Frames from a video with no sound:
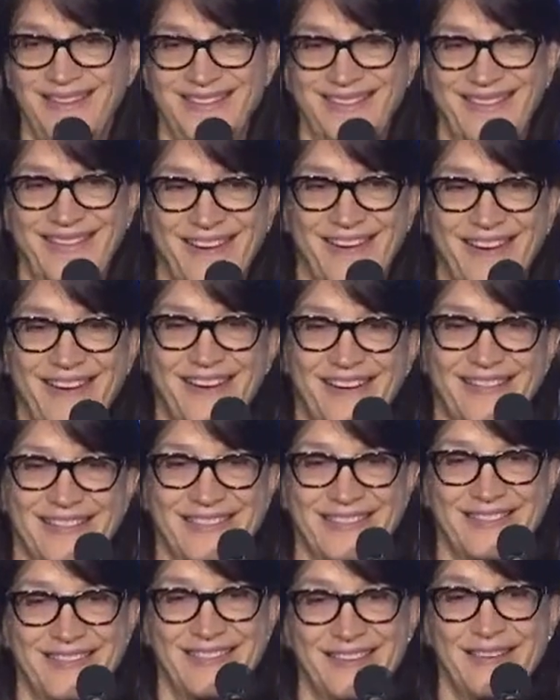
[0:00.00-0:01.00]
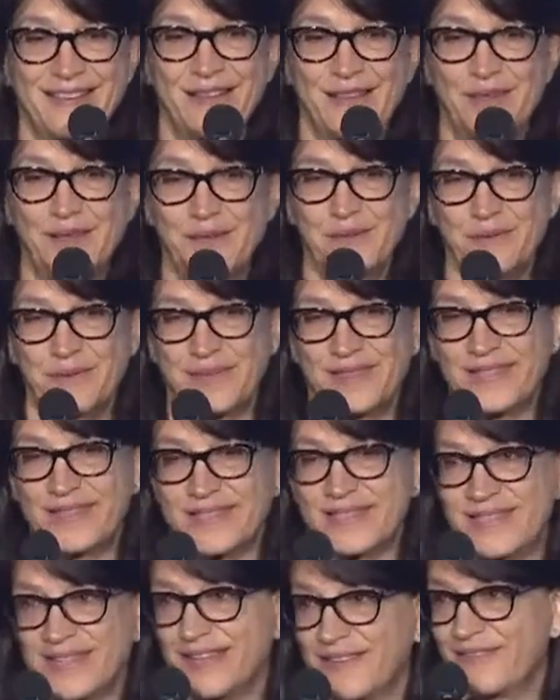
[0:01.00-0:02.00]
their huts with this
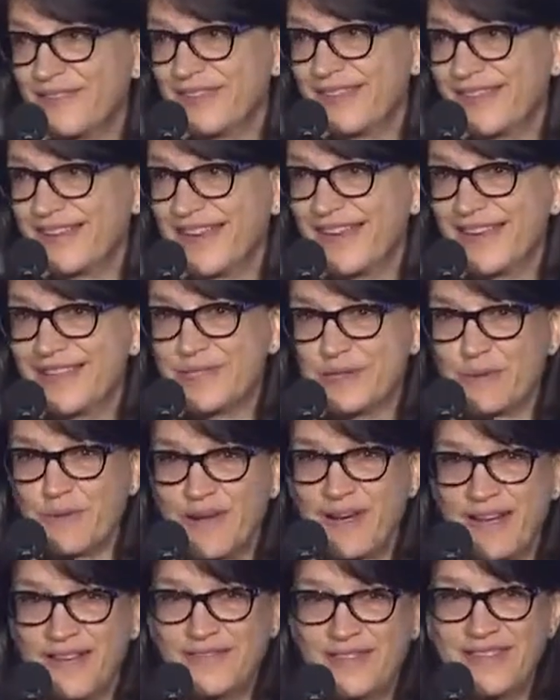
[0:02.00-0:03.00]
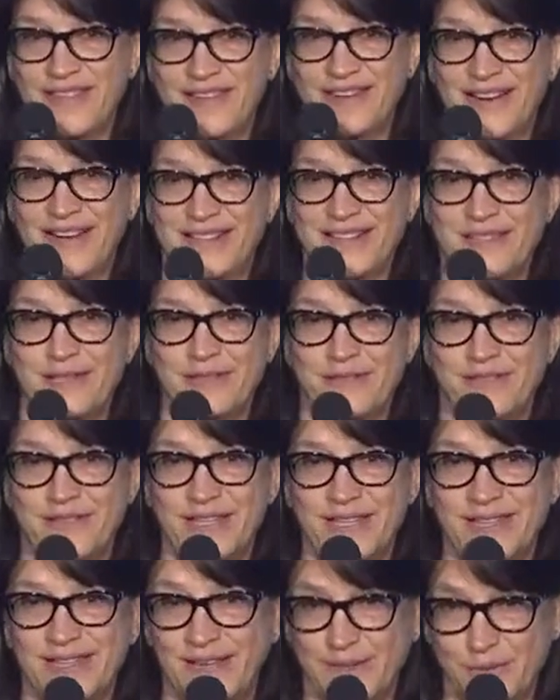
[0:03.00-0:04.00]
stuff. And the guys arrive in their S U
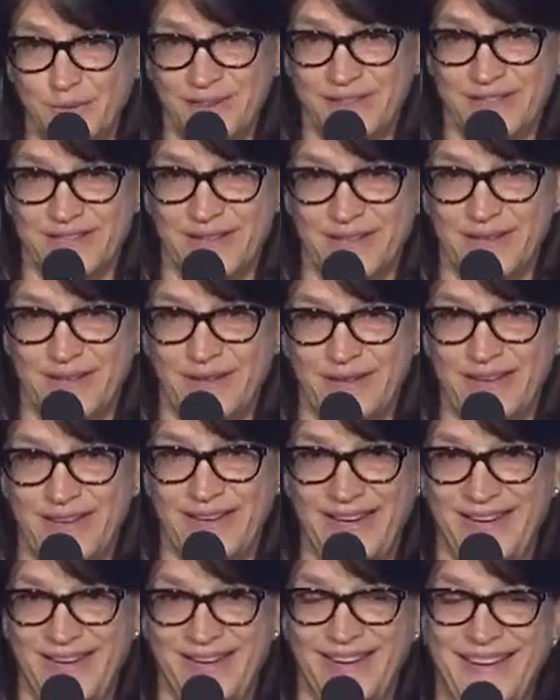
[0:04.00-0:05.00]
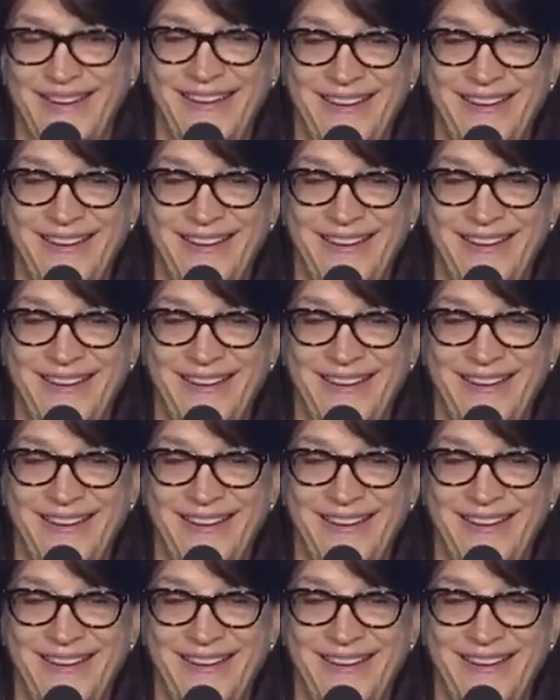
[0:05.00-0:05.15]
V like, where's our cocaine?